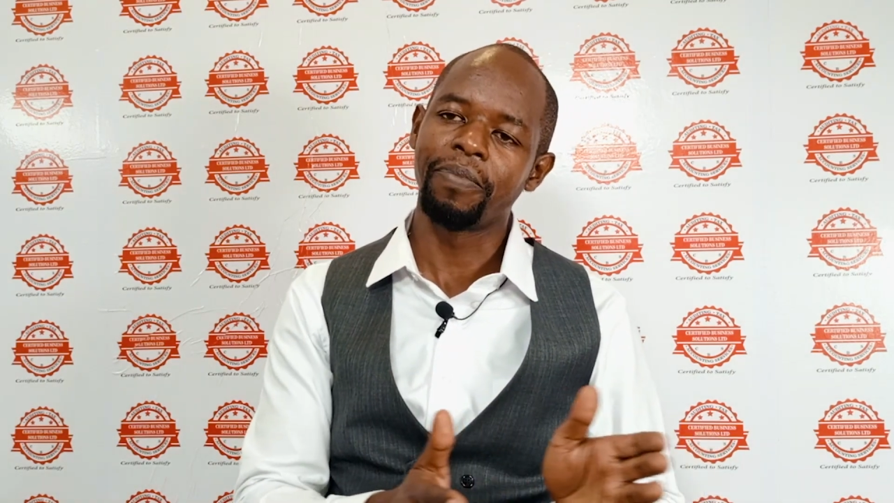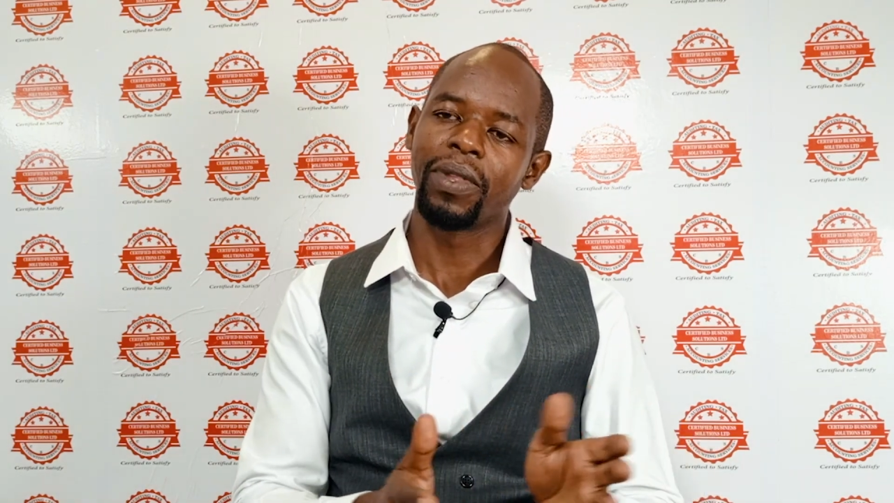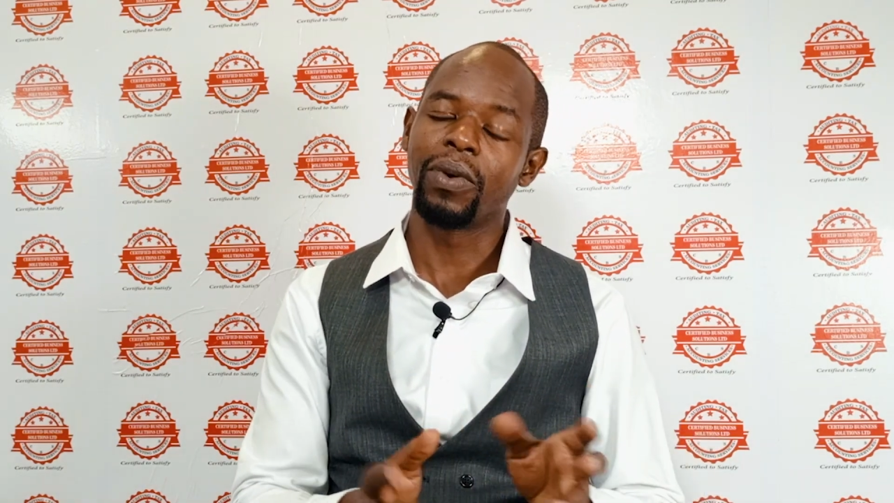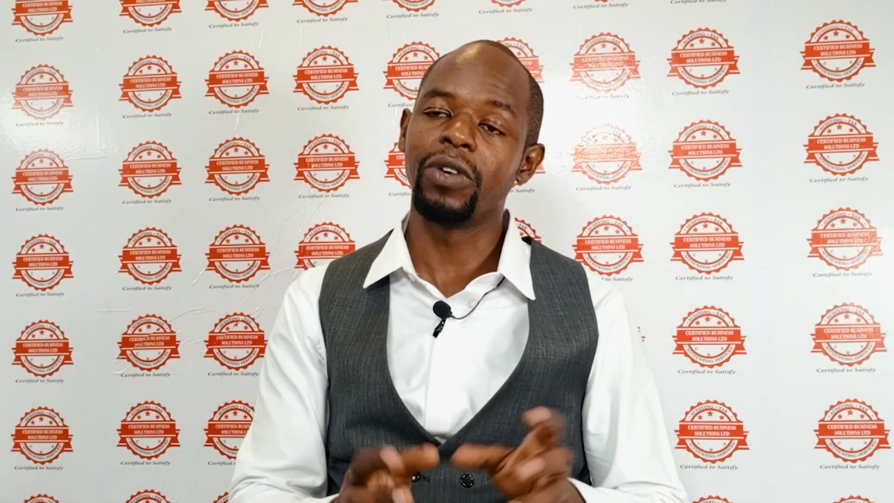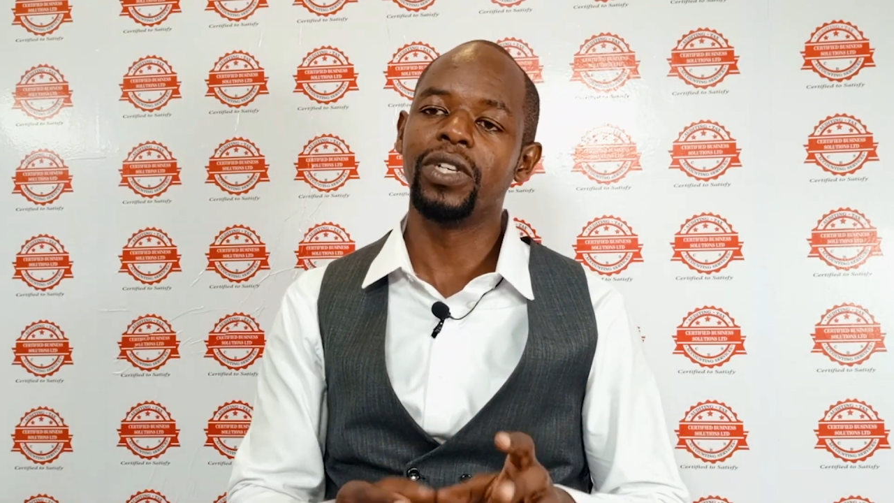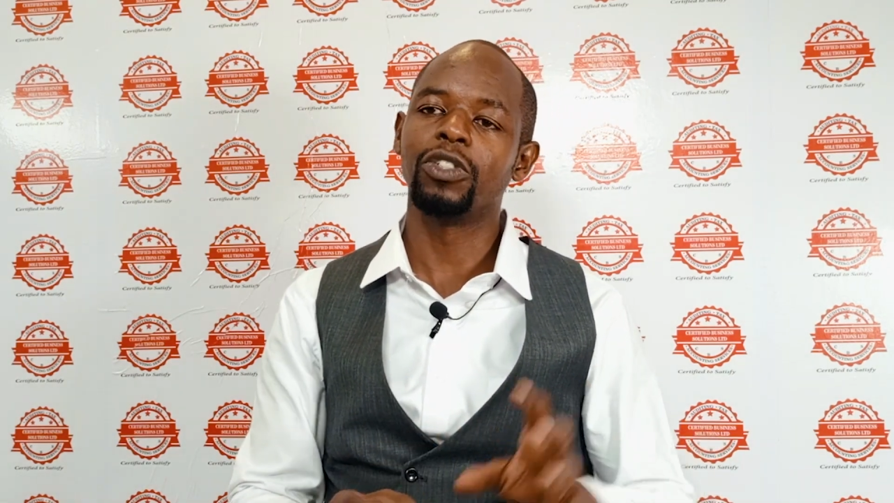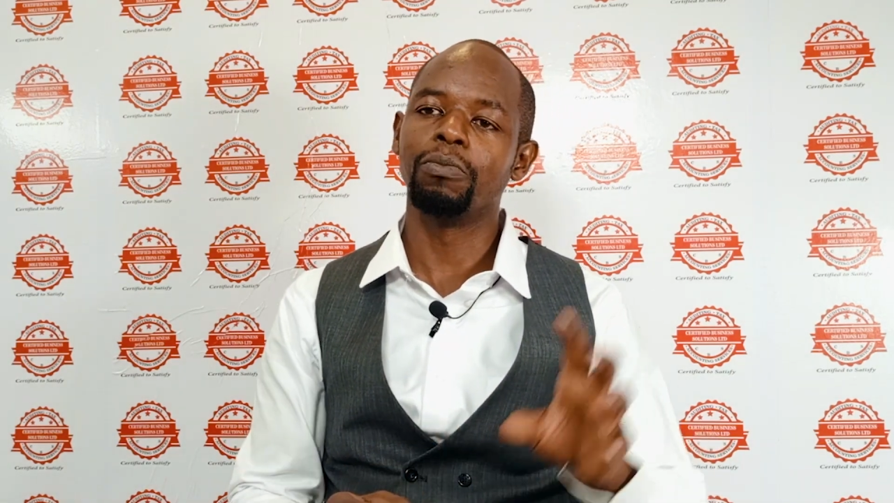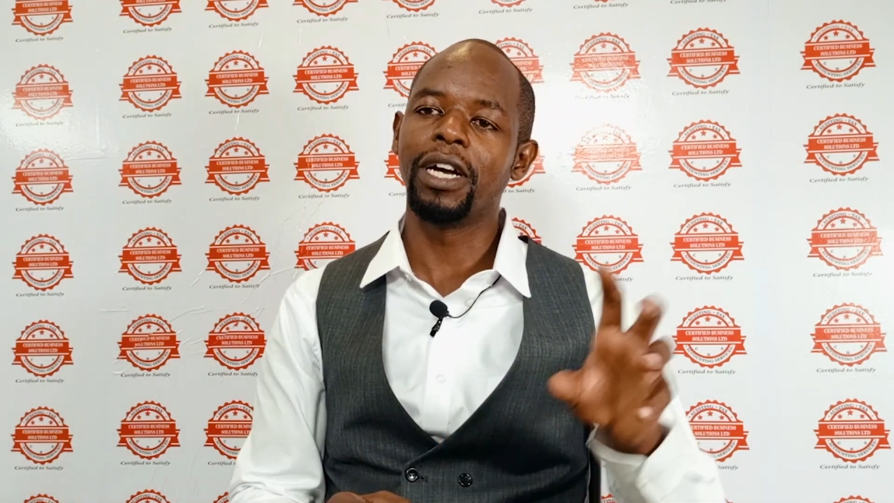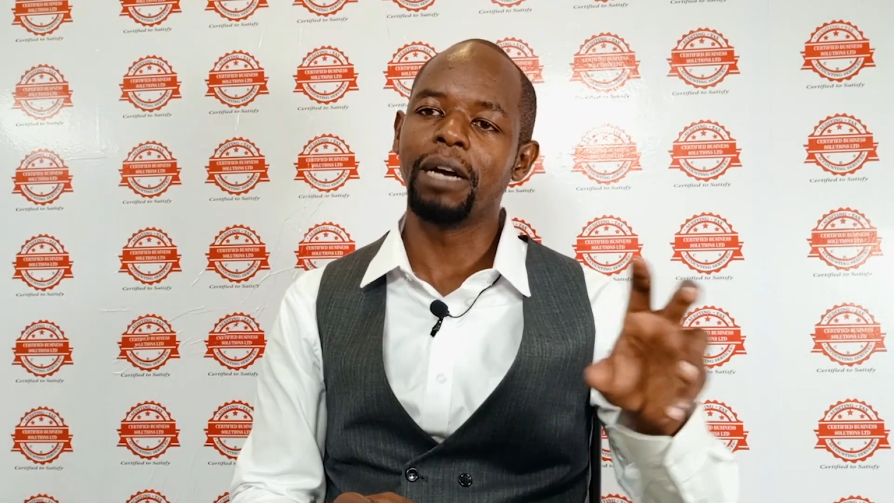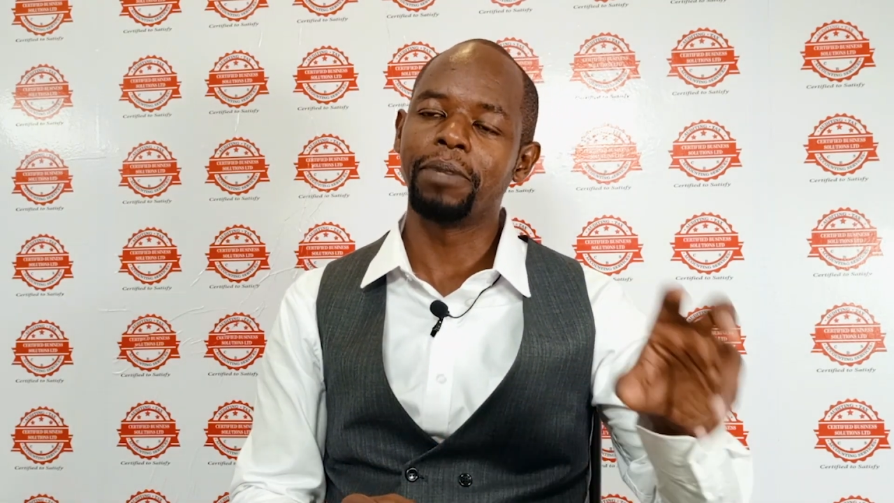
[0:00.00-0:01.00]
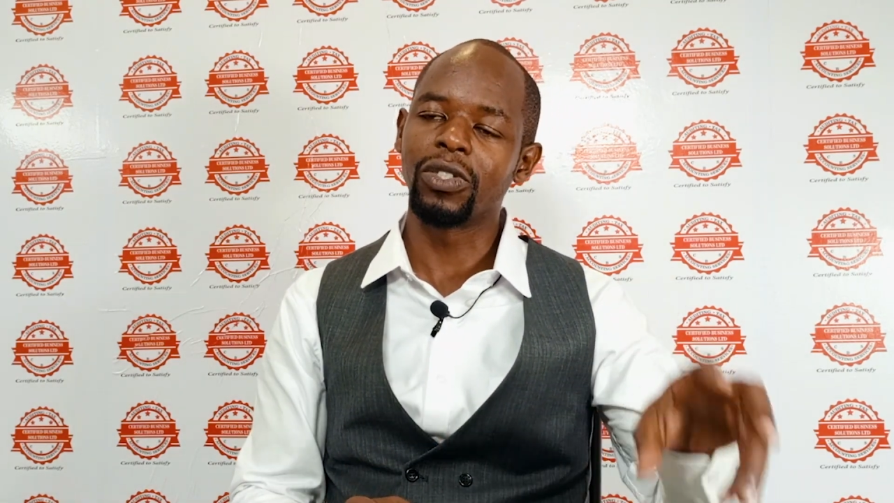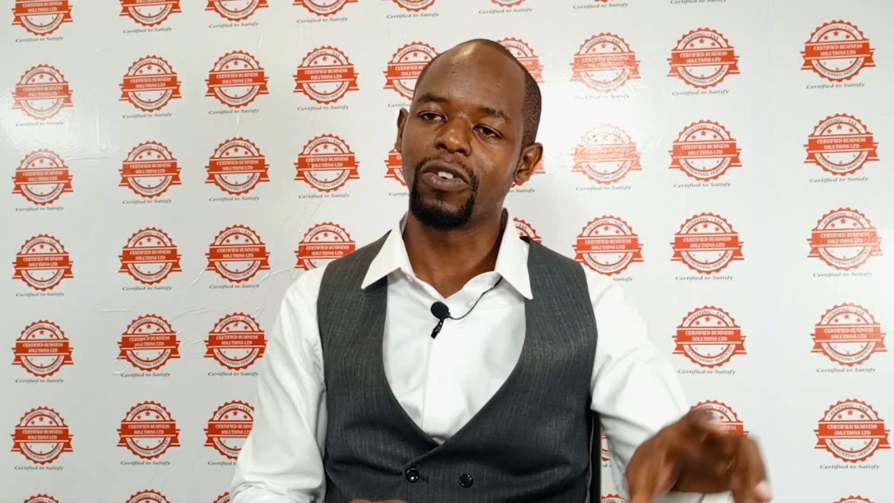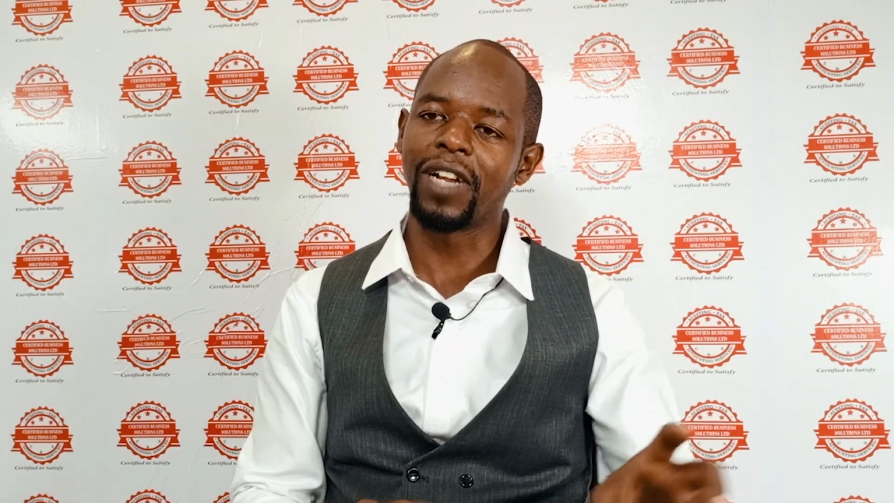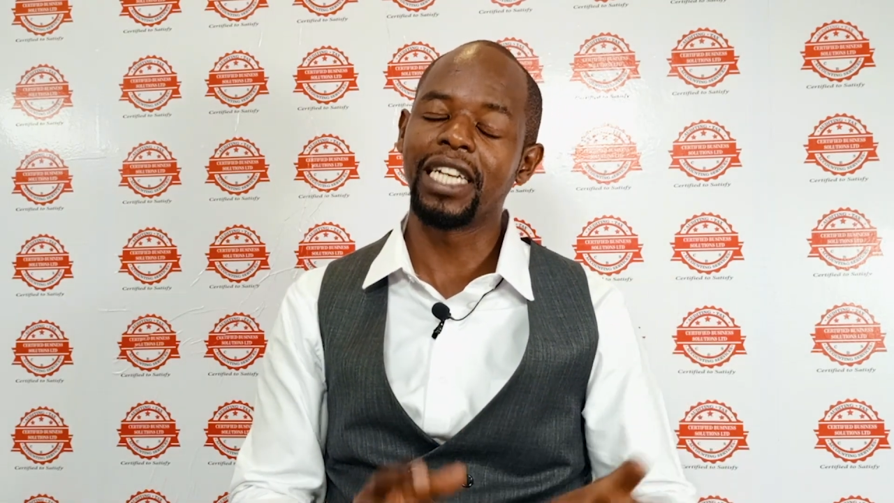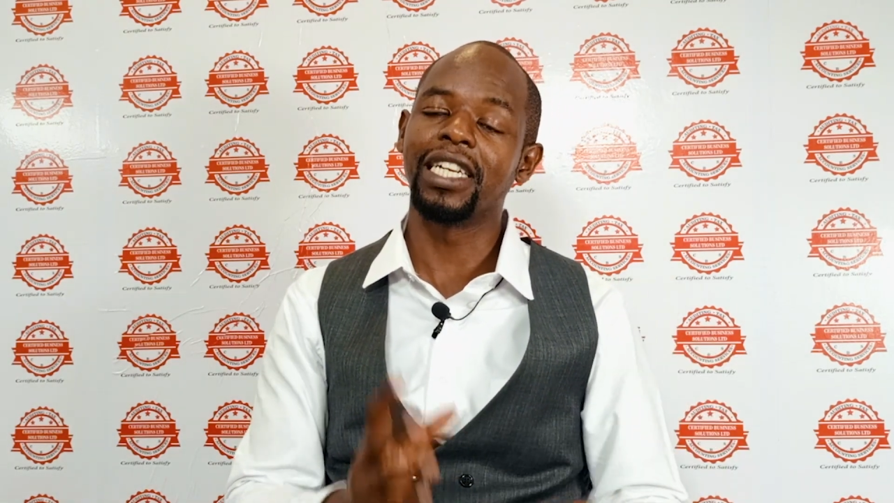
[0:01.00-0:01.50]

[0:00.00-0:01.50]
where you need to buy a piece of land